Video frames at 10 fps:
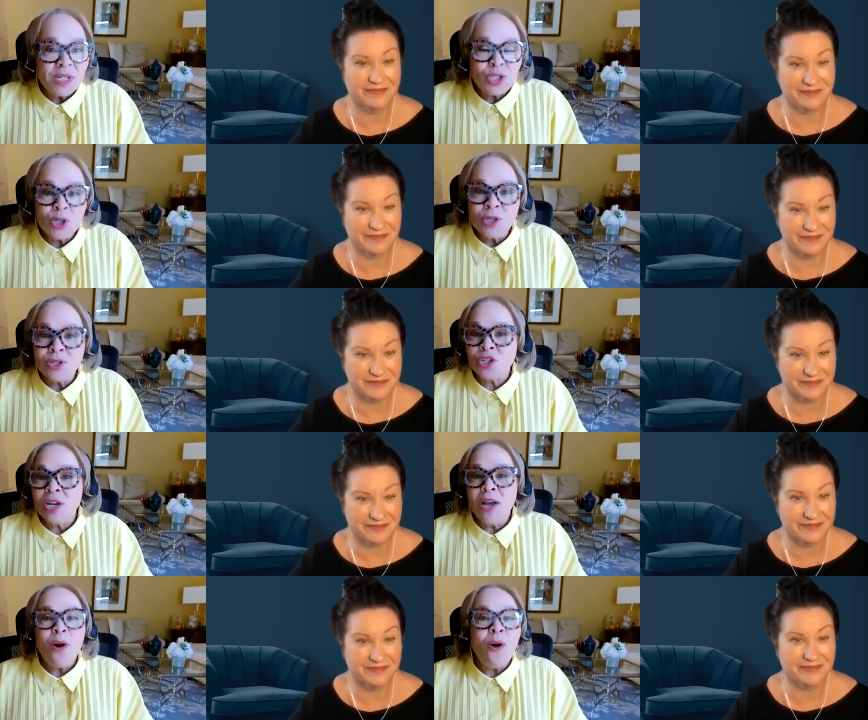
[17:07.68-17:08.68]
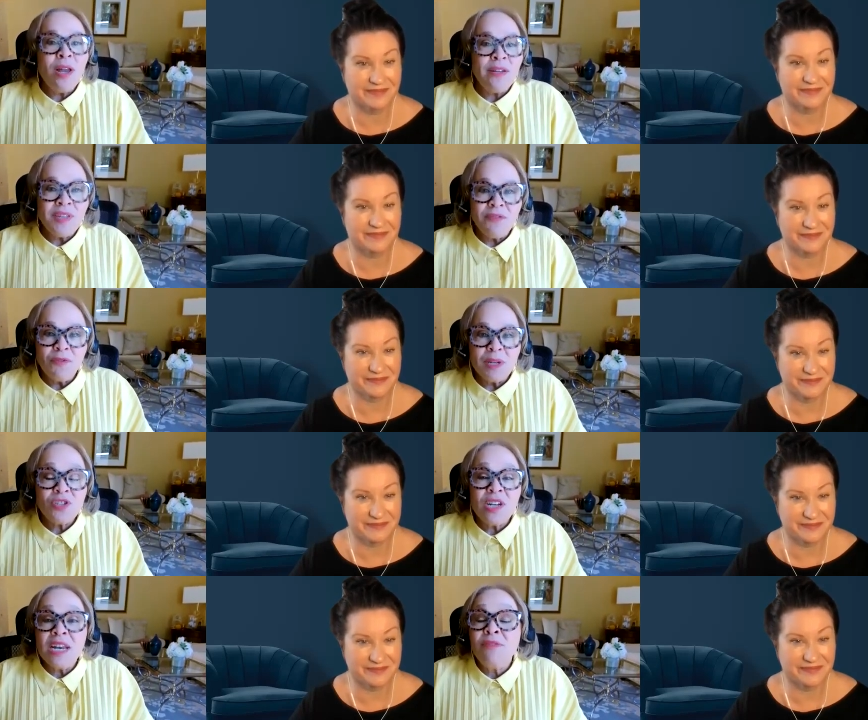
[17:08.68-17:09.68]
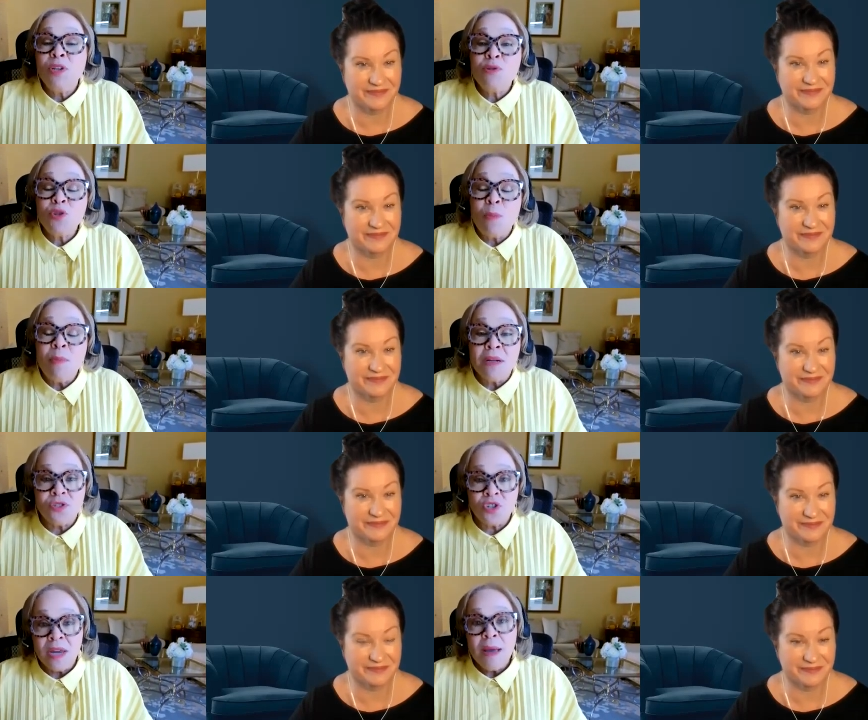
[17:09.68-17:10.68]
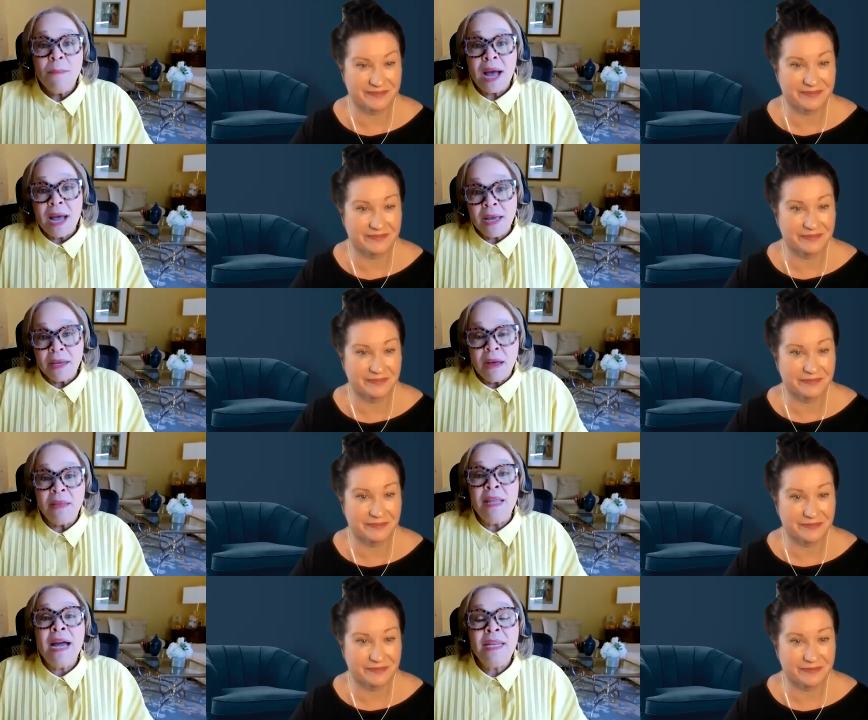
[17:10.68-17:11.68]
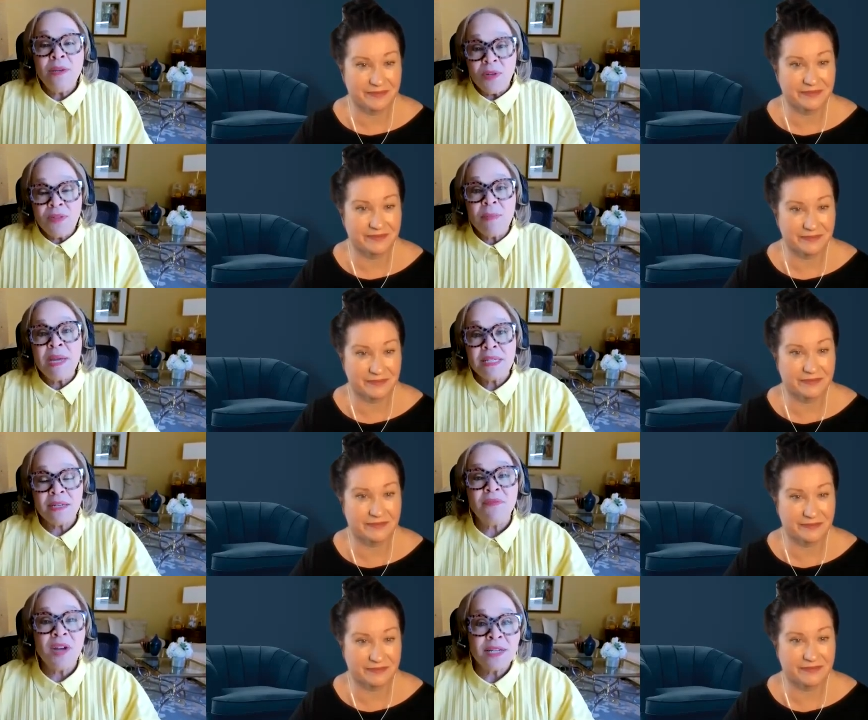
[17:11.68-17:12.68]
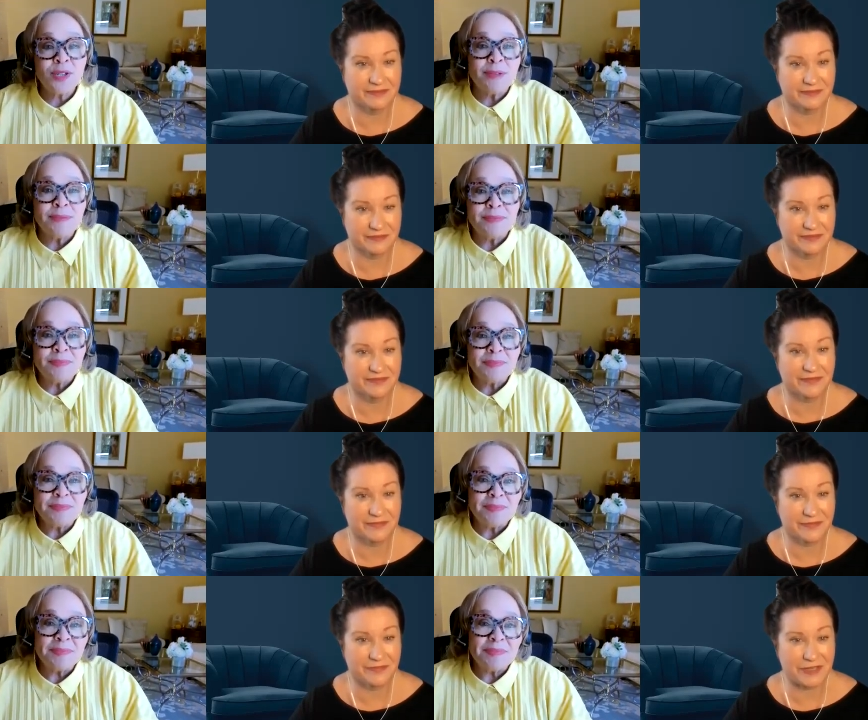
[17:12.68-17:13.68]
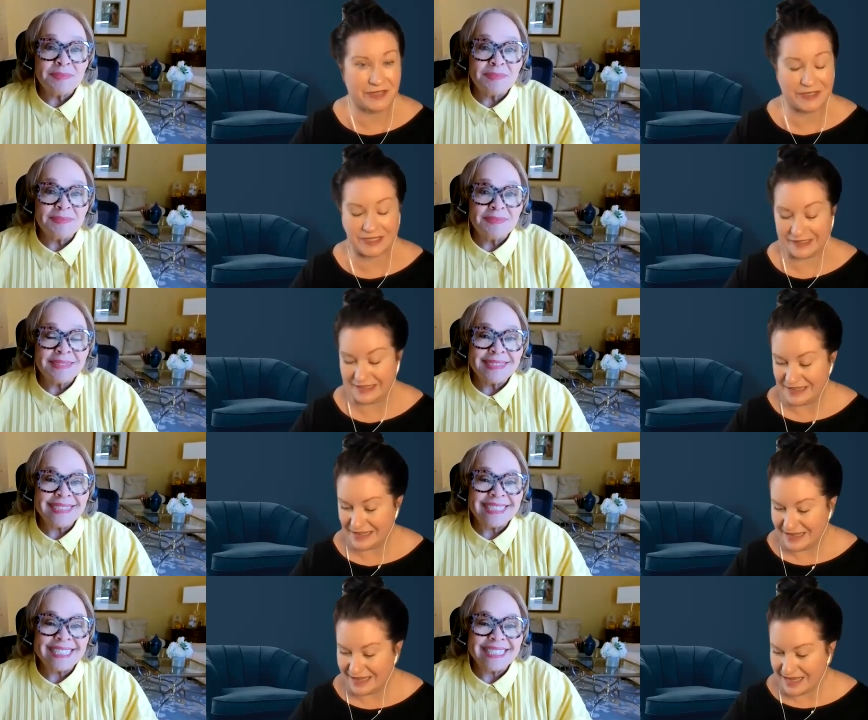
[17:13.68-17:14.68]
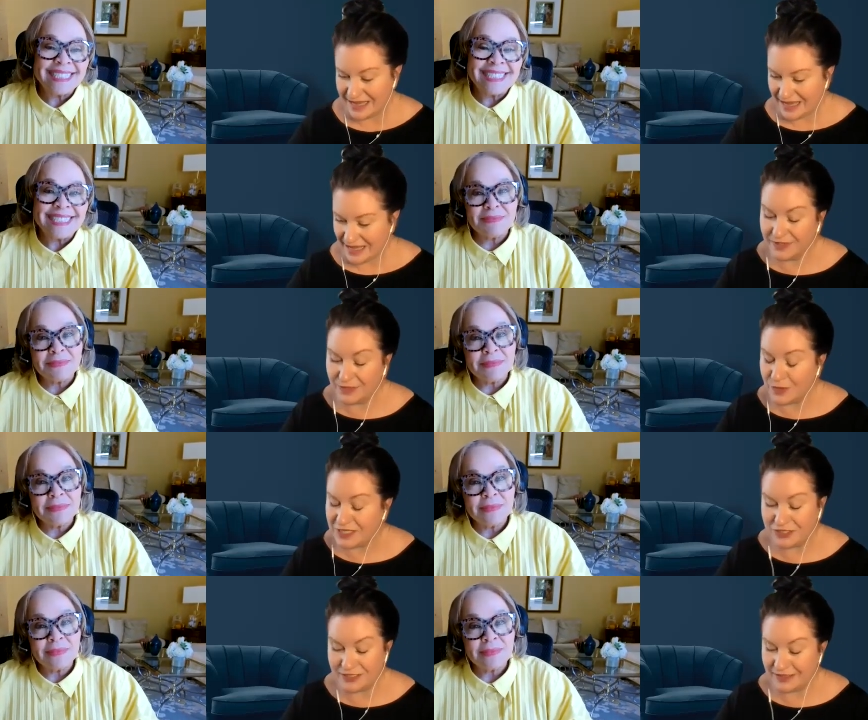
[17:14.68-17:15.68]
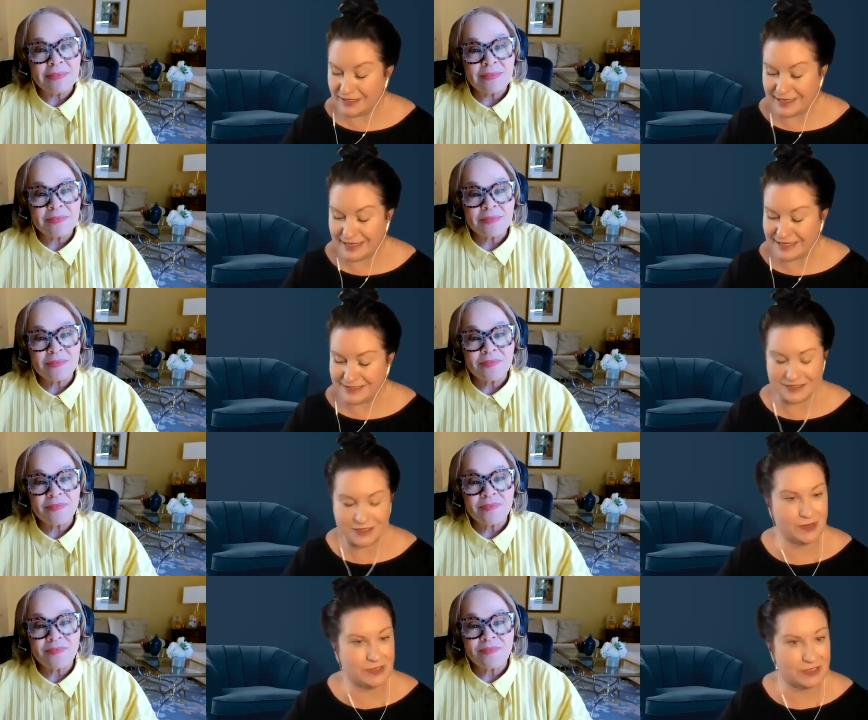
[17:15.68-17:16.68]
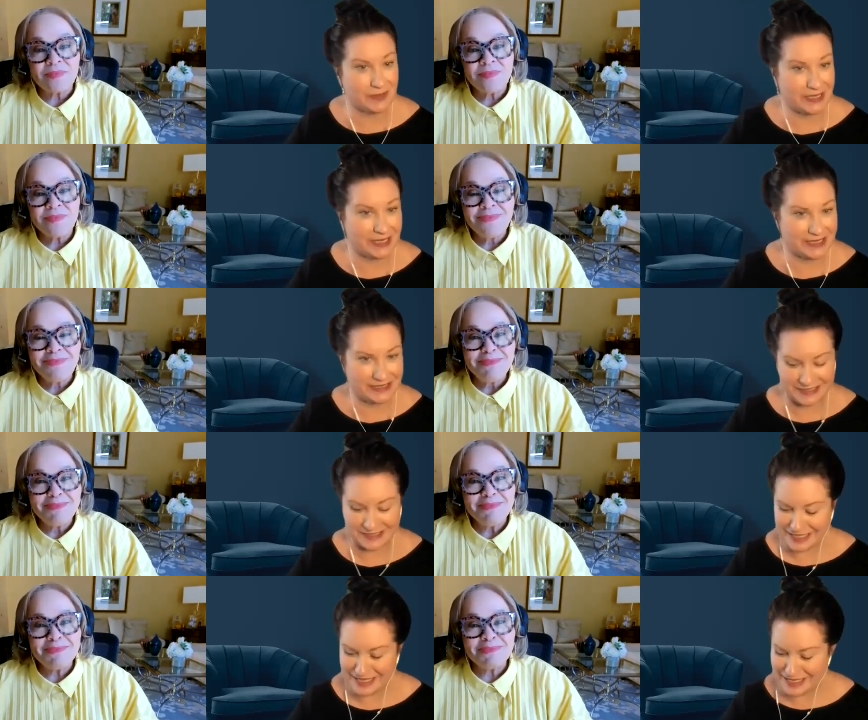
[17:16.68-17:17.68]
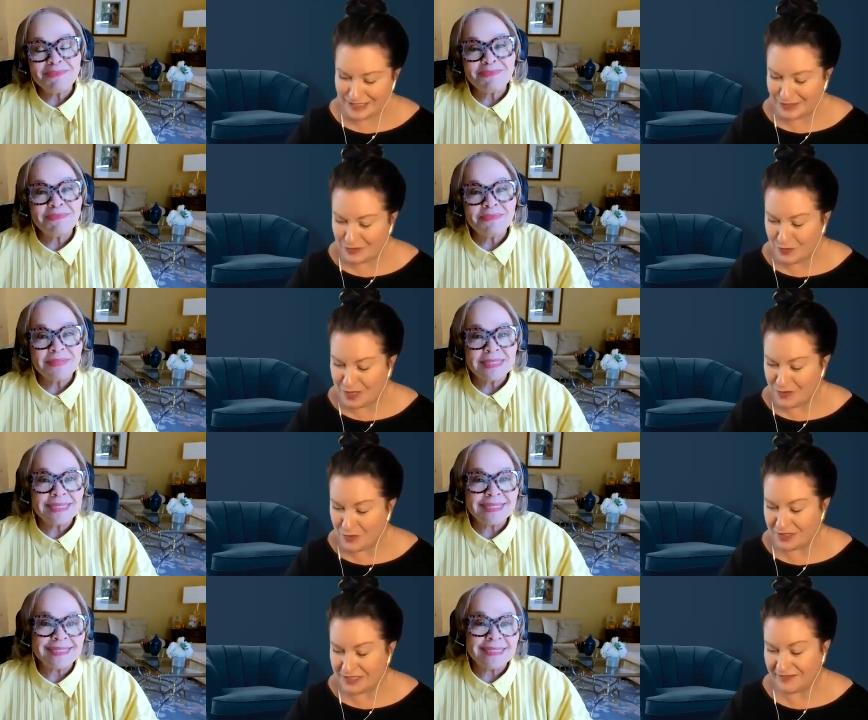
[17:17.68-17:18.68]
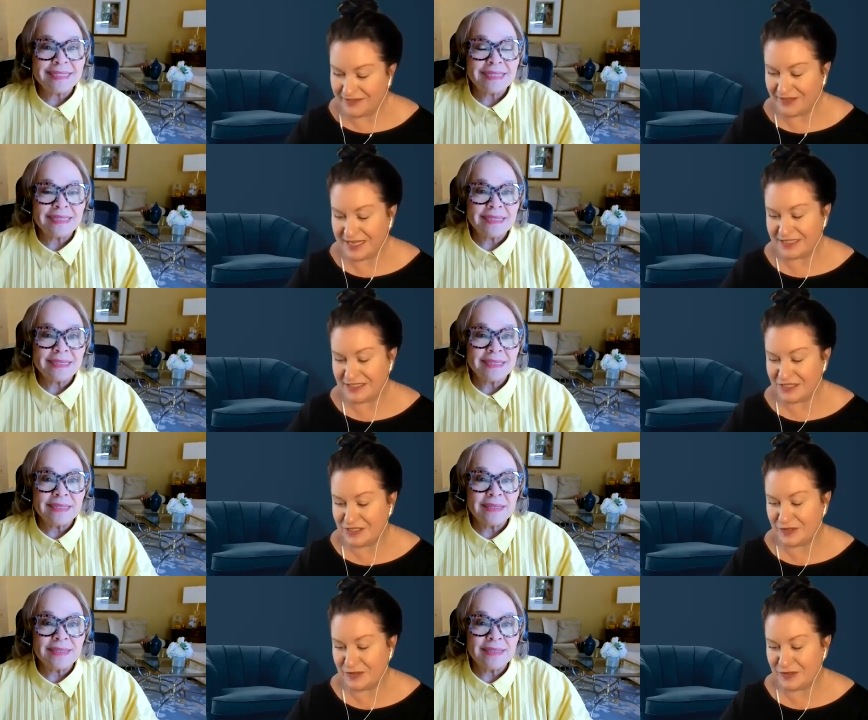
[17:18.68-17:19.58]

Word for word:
Speaker 1: research, all of the information, and I've learned so much by aligning with them as an advisor.
Speaker 2: Very good. The question that I ask almost all my guests is, what words of advice do